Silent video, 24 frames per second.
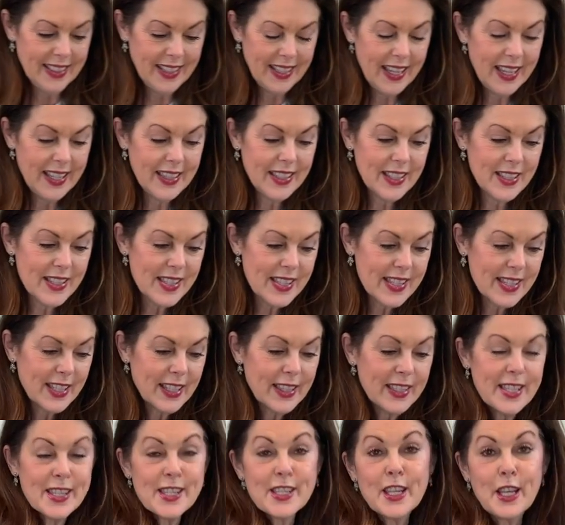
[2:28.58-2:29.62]
and it
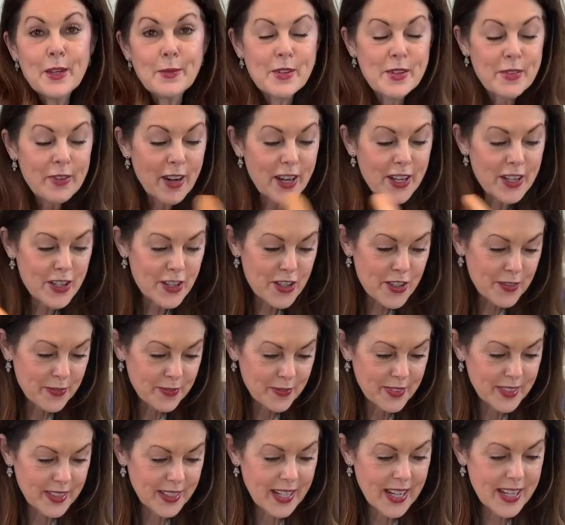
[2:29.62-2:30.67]
just keeps fresh.
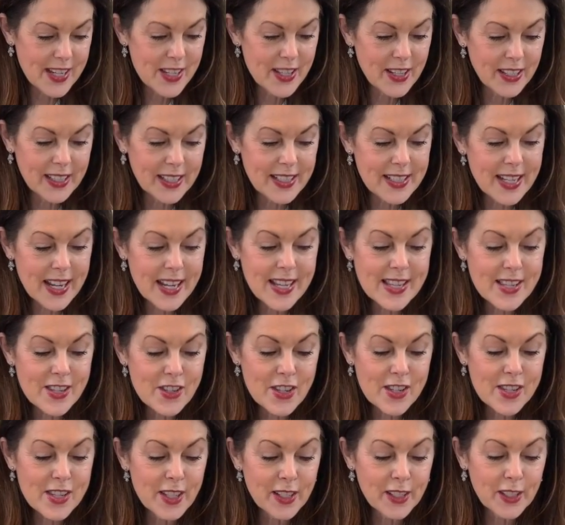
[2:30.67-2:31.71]
Okay, so I'm gonna taste
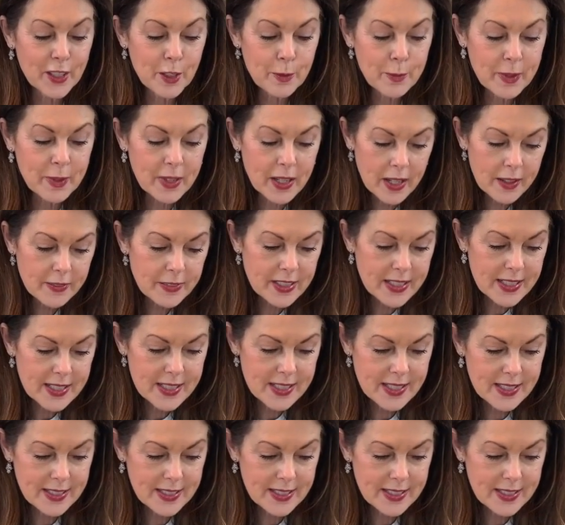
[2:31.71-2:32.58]
just a little bit of it.